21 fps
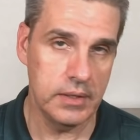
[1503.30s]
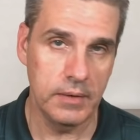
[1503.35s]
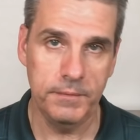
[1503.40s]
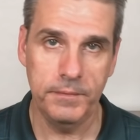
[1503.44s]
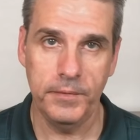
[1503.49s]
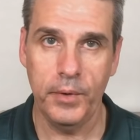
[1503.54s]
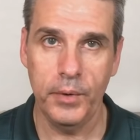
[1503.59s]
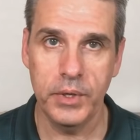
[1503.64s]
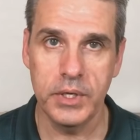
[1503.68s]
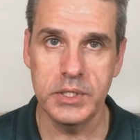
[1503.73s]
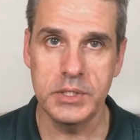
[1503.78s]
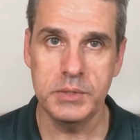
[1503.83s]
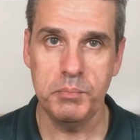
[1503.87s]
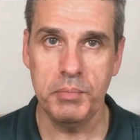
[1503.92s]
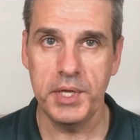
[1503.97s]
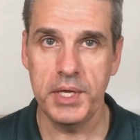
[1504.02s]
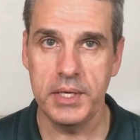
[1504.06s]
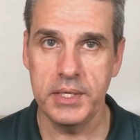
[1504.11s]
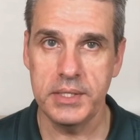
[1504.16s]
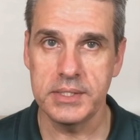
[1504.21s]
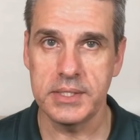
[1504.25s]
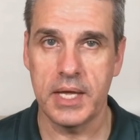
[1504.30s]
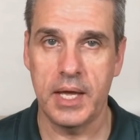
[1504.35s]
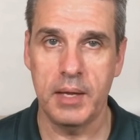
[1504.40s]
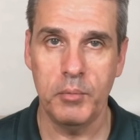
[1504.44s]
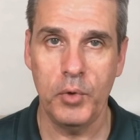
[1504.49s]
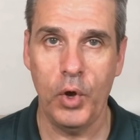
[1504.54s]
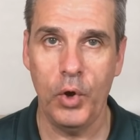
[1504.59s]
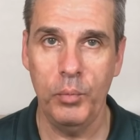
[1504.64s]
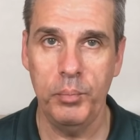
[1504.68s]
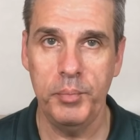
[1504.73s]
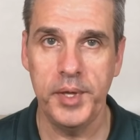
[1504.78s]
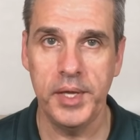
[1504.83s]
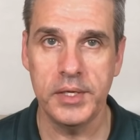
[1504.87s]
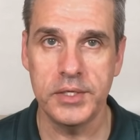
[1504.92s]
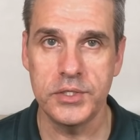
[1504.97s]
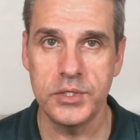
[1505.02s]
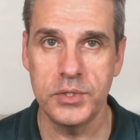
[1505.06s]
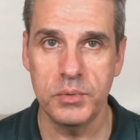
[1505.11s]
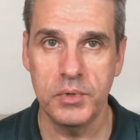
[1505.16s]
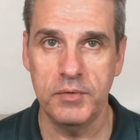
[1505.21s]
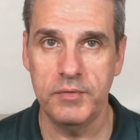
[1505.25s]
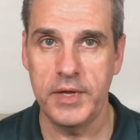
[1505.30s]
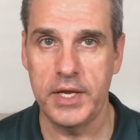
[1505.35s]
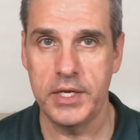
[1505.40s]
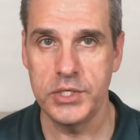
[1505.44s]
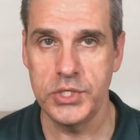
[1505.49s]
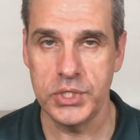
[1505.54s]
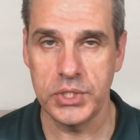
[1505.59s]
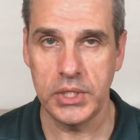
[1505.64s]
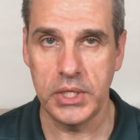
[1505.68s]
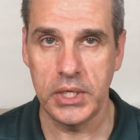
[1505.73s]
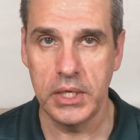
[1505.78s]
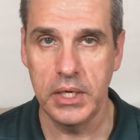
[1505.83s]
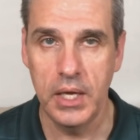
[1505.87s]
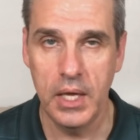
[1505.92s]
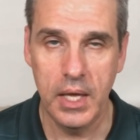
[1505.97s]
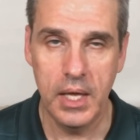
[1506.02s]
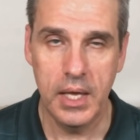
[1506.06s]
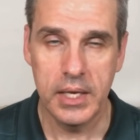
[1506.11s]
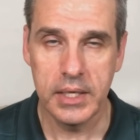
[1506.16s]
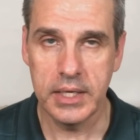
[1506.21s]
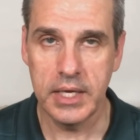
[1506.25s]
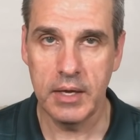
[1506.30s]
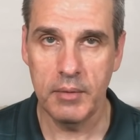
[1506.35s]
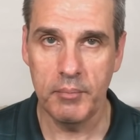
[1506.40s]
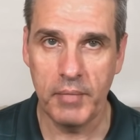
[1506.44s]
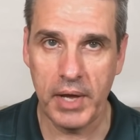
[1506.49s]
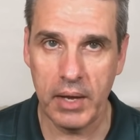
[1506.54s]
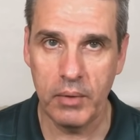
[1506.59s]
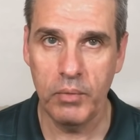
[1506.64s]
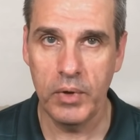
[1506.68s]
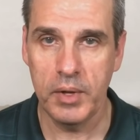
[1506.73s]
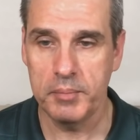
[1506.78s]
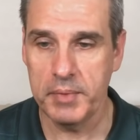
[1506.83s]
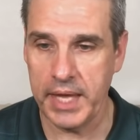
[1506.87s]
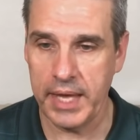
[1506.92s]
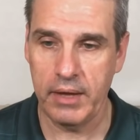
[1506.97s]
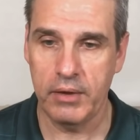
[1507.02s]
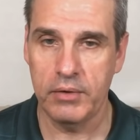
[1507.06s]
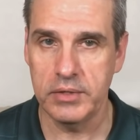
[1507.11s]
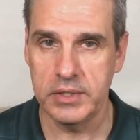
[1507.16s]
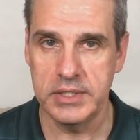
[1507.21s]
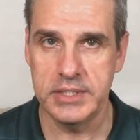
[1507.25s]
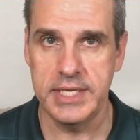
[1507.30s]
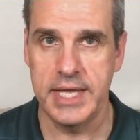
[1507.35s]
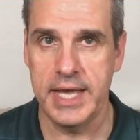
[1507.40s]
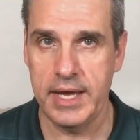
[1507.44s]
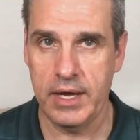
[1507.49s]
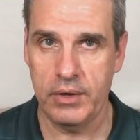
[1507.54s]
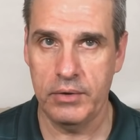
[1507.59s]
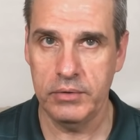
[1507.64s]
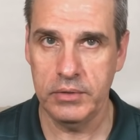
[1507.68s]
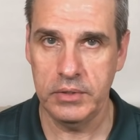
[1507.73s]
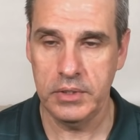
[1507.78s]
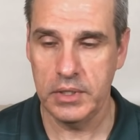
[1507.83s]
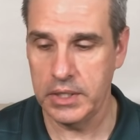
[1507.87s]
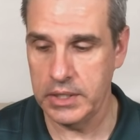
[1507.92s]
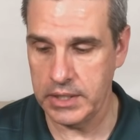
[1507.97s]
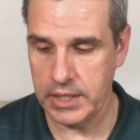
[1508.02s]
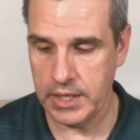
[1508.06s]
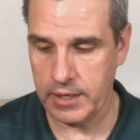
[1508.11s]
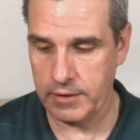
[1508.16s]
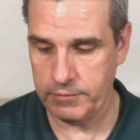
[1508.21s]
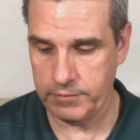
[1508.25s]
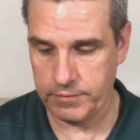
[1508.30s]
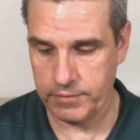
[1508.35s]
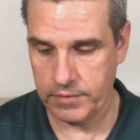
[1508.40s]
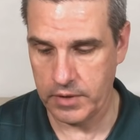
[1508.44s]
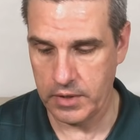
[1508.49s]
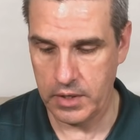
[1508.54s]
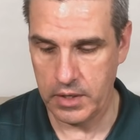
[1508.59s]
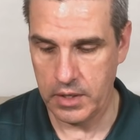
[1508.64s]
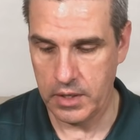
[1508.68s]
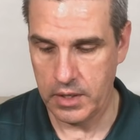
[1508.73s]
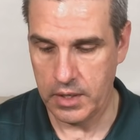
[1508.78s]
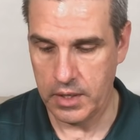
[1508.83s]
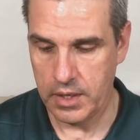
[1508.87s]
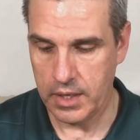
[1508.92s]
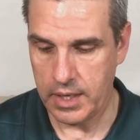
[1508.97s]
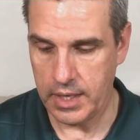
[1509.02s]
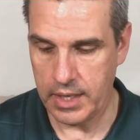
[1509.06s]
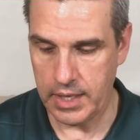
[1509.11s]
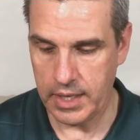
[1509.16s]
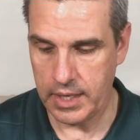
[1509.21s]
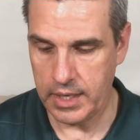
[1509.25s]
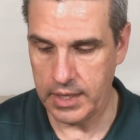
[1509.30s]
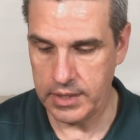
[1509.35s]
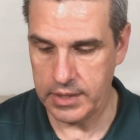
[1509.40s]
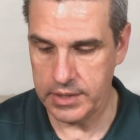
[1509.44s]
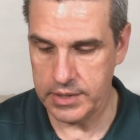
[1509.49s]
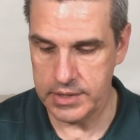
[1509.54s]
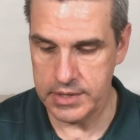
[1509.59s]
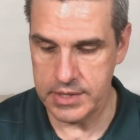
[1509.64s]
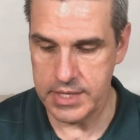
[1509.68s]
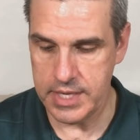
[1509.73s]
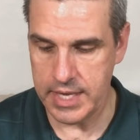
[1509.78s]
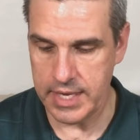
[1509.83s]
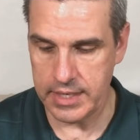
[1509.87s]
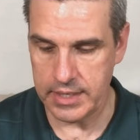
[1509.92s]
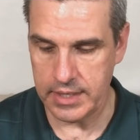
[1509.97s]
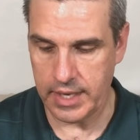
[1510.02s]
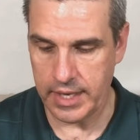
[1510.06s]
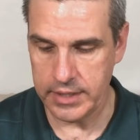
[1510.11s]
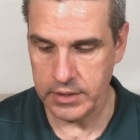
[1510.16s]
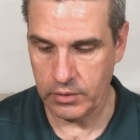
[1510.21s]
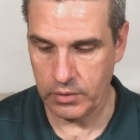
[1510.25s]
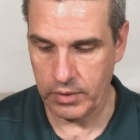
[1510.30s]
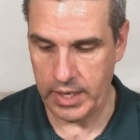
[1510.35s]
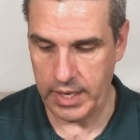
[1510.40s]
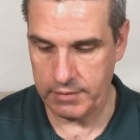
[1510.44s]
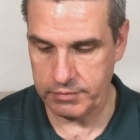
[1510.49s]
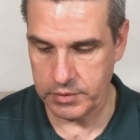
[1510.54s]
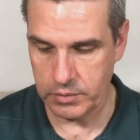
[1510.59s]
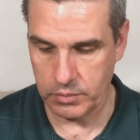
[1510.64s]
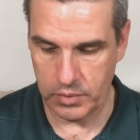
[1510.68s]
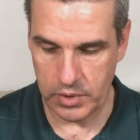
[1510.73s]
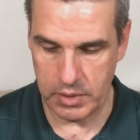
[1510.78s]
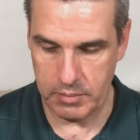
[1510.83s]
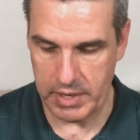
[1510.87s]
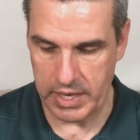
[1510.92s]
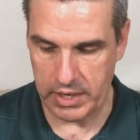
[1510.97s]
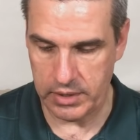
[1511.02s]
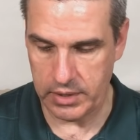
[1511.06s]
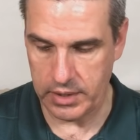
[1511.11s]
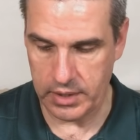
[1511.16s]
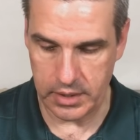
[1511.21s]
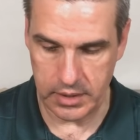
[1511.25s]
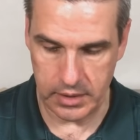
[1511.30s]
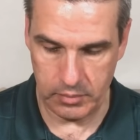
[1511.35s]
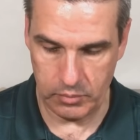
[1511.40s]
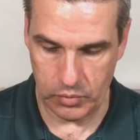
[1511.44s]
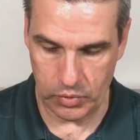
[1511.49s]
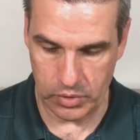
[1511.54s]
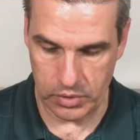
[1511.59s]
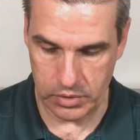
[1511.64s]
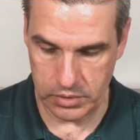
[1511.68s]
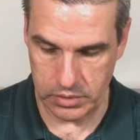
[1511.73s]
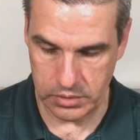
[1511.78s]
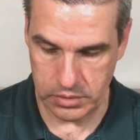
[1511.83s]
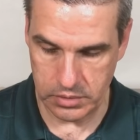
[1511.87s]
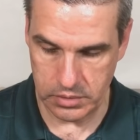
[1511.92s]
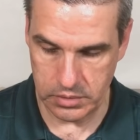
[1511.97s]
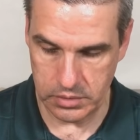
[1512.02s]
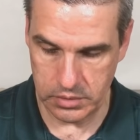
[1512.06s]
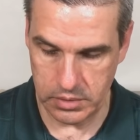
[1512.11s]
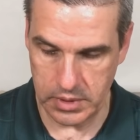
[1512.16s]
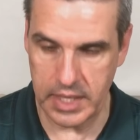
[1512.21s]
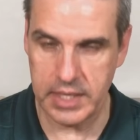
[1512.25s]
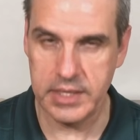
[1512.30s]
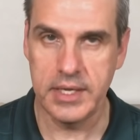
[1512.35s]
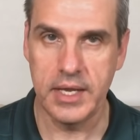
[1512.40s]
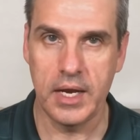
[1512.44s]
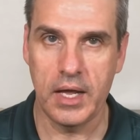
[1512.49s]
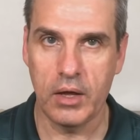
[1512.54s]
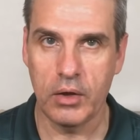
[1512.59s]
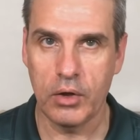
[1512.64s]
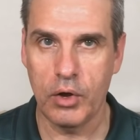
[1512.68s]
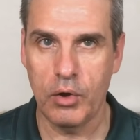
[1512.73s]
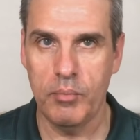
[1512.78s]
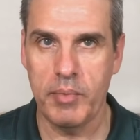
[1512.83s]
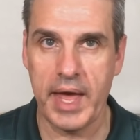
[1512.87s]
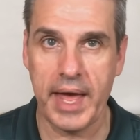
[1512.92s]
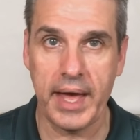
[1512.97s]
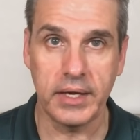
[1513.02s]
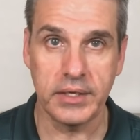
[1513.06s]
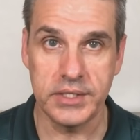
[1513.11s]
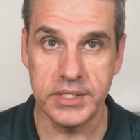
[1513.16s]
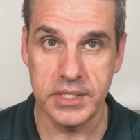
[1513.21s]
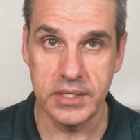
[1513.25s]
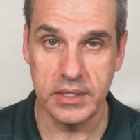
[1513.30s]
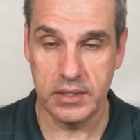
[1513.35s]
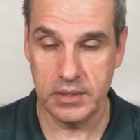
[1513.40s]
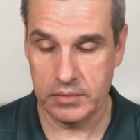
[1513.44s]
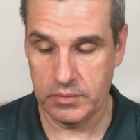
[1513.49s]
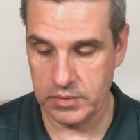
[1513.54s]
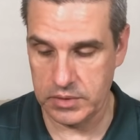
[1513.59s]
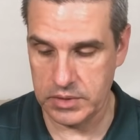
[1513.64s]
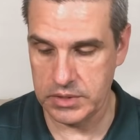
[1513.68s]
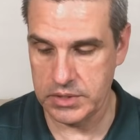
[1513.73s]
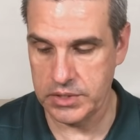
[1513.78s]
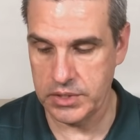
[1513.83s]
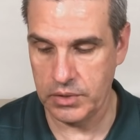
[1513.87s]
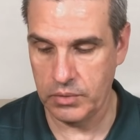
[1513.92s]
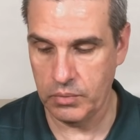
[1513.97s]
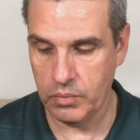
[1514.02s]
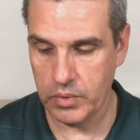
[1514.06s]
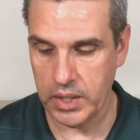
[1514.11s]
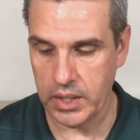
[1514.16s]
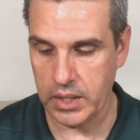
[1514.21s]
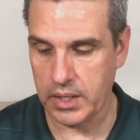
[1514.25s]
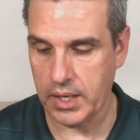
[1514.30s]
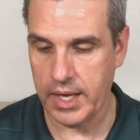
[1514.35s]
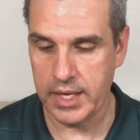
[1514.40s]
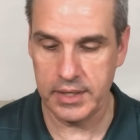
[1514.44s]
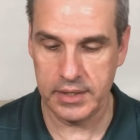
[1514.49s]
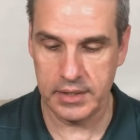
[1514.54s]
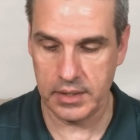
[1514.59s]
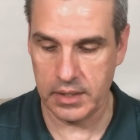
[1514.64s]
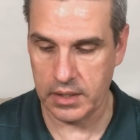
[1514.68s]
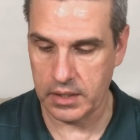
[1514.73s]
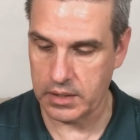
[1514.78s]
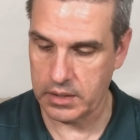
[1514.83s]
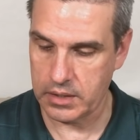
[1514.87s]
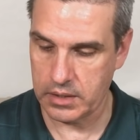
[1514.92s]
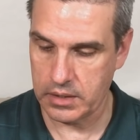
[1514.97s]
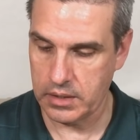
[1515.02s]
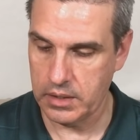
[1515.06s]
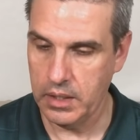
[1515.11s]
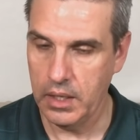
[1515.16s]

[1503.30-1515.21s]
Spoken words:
the focus piece, I'm hoping to eventually get my whip count down enough that I don't have to worry about it anymore. And then I'll go back to week, I think.